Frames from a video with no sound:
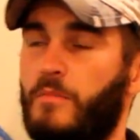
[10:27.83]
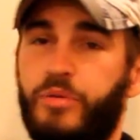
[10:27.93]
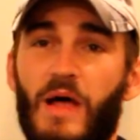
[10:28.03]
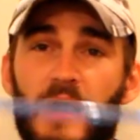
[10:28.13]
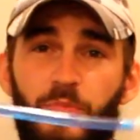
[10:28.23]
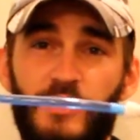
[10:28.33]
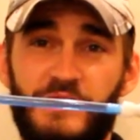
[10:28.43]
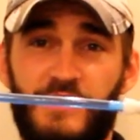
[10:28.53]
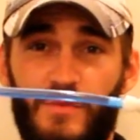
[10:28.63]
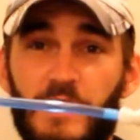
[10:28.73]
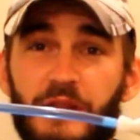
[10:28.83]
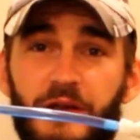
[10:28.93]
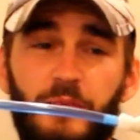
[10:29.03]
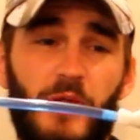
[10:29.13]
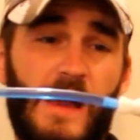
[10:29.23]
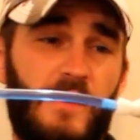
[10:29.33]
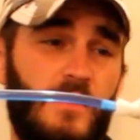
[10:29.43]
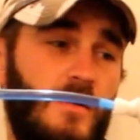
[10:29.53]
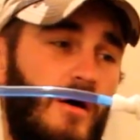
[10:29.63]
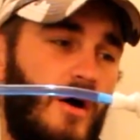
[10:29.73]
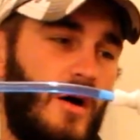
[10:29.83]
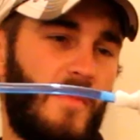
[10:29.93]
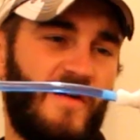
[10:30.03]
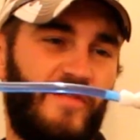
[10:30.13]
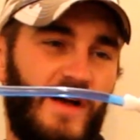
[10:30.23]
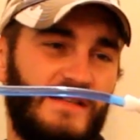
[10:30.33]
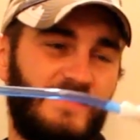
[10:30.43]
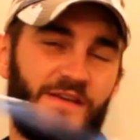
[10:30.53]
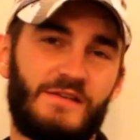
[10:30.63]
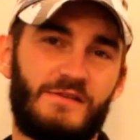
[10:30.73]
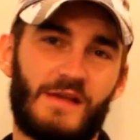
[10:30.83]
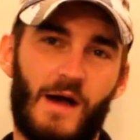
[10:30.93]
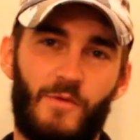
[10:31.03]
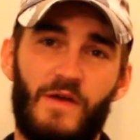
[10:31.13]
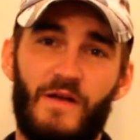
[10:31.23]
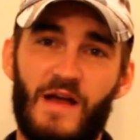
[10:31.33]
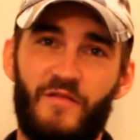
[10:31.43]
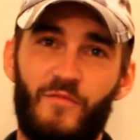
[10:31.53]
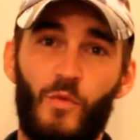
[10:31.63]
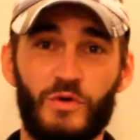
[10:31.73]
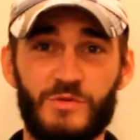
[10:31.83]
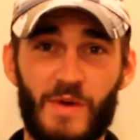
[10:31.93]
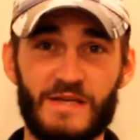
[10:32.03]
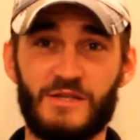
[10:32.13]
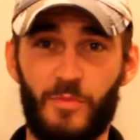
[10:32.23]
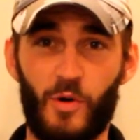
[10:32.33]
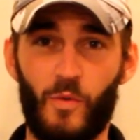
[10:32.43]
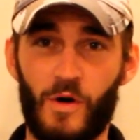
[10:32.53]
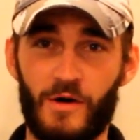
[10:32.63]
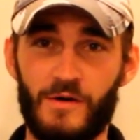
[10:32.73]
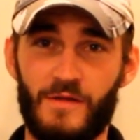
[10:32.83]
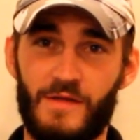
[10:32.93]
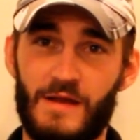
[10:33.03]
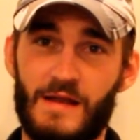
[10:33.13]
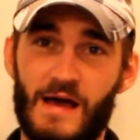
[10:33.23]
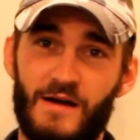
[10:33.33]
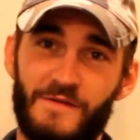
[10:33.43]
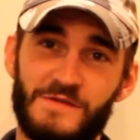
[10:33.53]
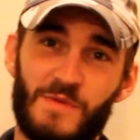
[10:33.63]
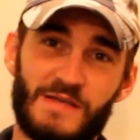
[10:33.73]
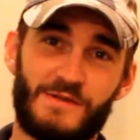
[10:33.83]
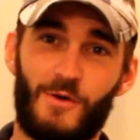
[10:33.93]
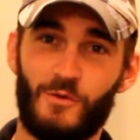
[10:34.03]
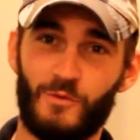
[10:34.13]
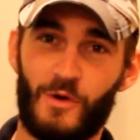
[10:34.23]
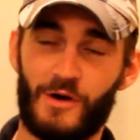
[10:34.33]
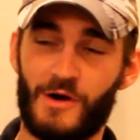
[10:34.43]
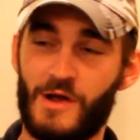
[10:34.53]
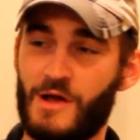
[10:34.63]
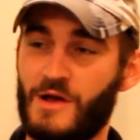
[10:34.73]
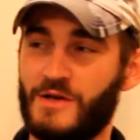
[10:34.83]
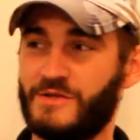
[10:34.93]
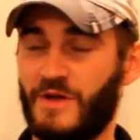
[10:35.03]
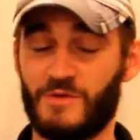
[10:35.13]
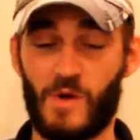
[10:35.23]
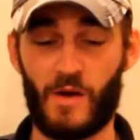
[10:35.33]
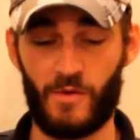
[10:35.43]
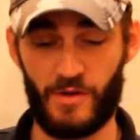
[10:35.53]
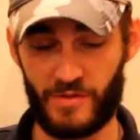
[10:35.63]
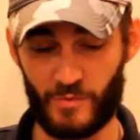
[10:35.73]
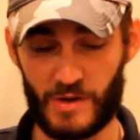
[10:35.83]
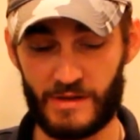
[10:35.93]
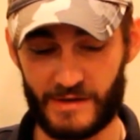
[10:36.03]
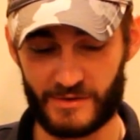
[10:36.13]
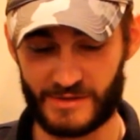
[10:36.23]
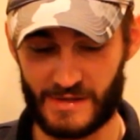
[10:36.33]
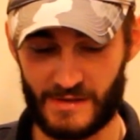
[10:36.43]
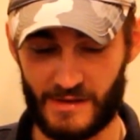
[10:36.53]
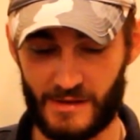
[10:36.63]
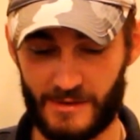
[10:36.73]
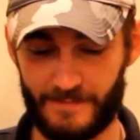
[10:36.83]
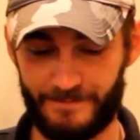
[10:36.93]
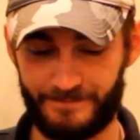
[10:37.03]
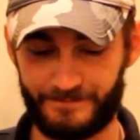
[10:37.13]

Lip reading: Platypus 3-liter bladder. My philosophy is I would rather have more space to put water than not enough space to hold water. So that's why I run 3 liters in the